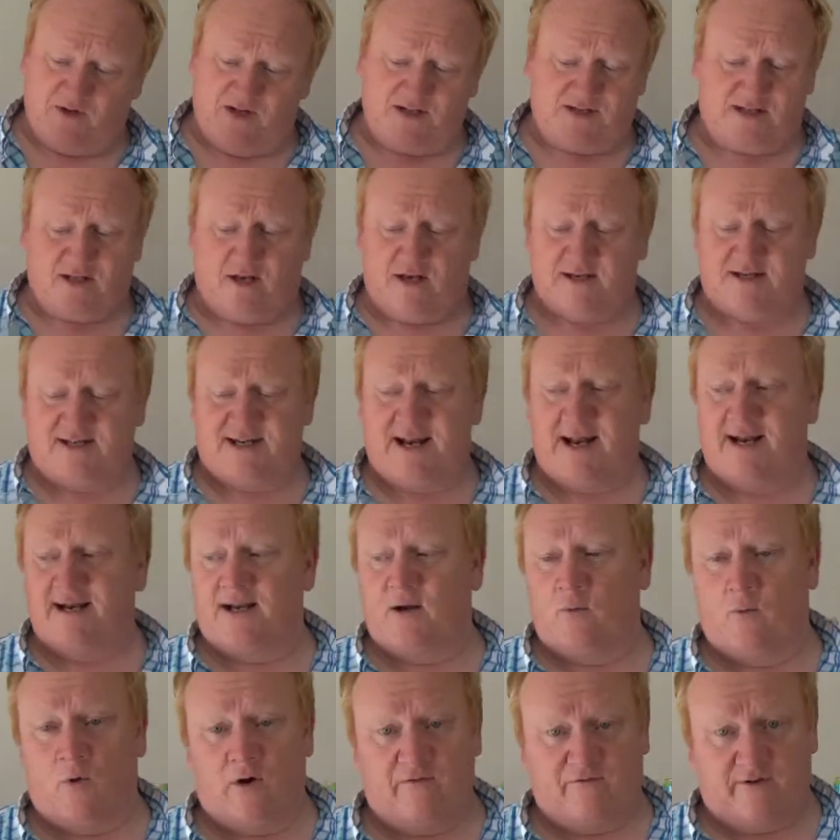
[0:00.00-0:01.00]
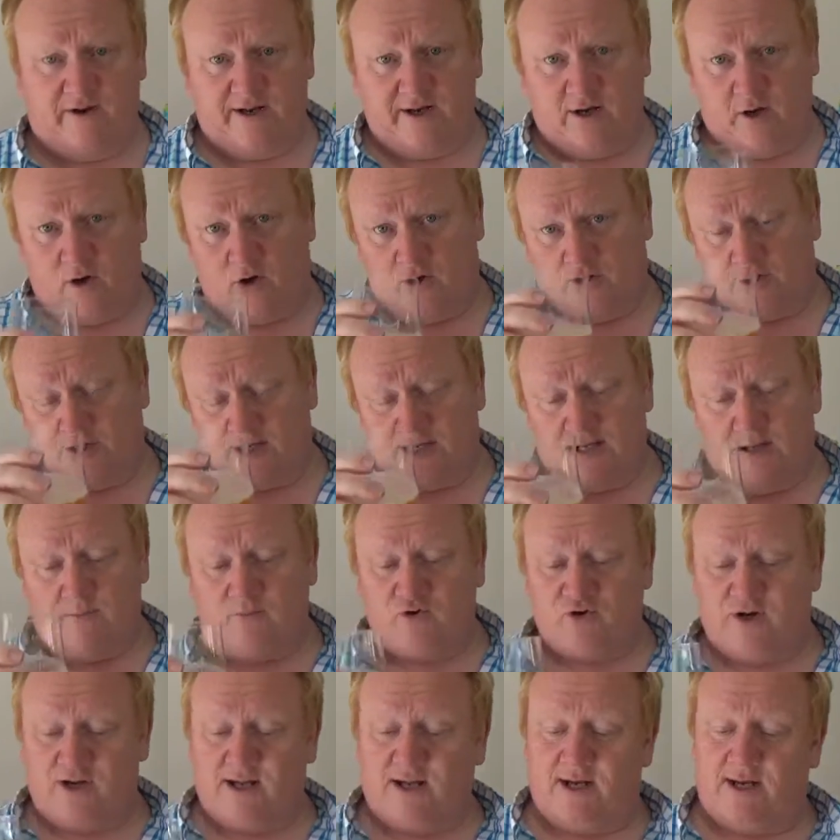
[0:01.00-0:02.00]
is that I stand here waffling on and keep
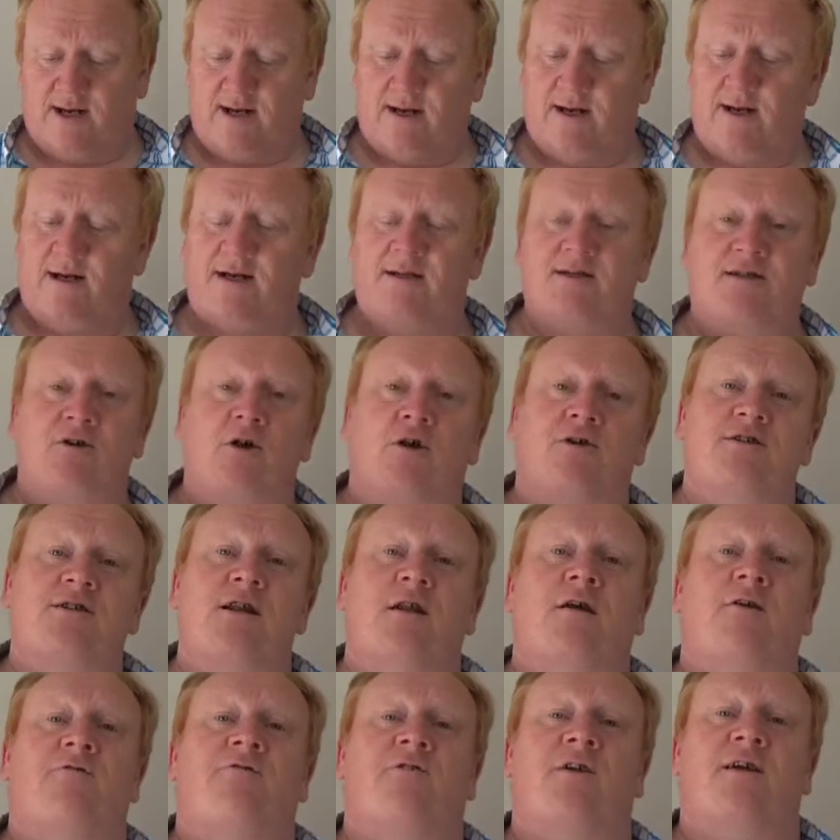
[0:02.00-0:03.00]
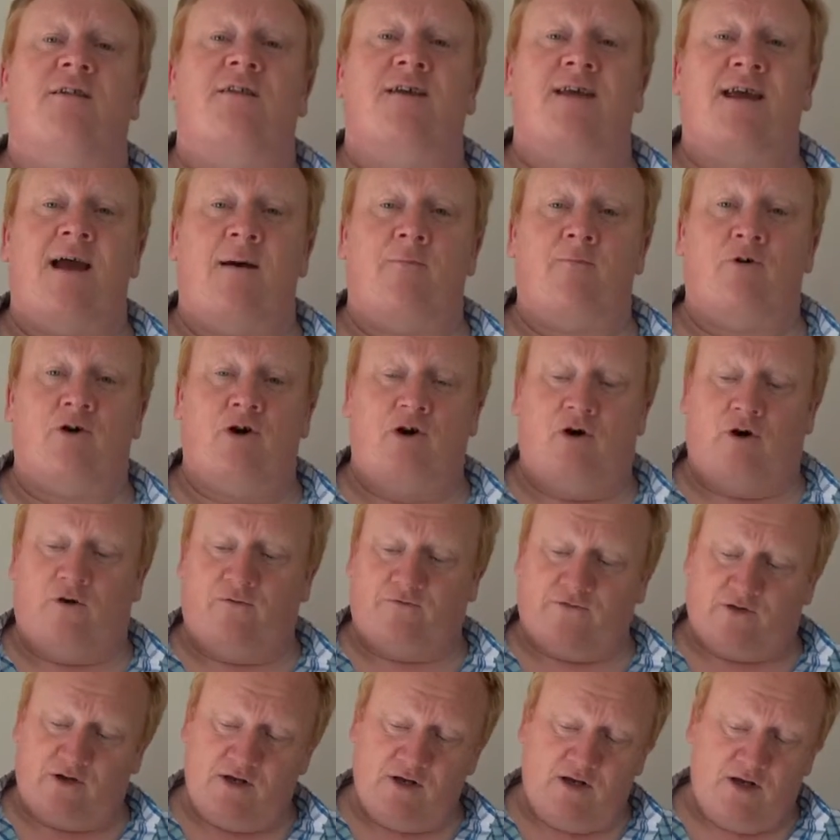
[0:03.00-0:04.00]
drinking it, and it's not till I flick the camera
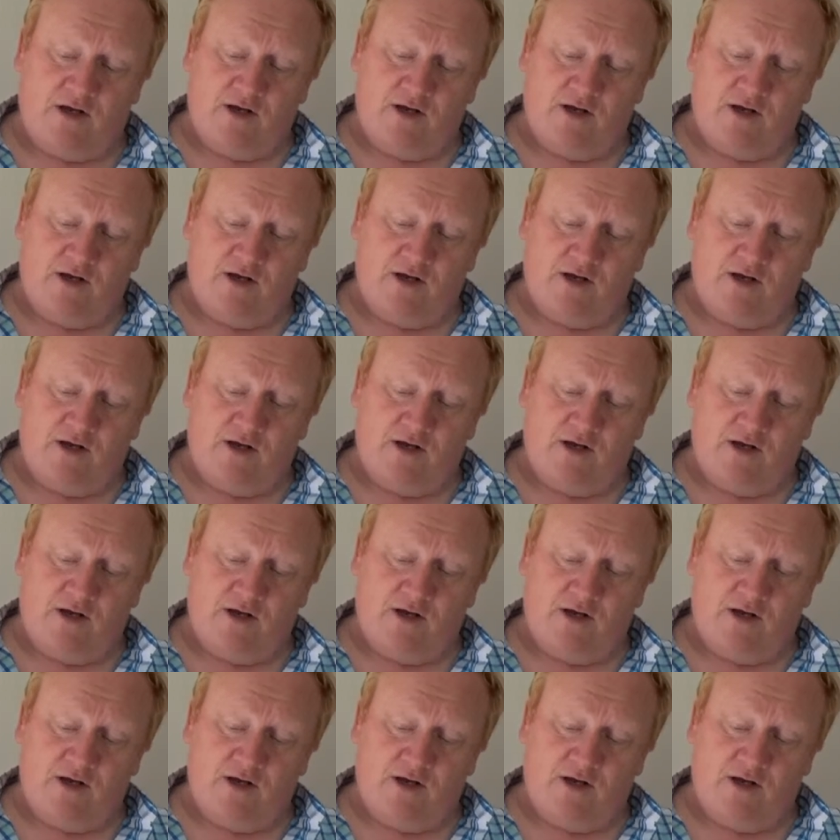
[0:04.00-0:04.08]
off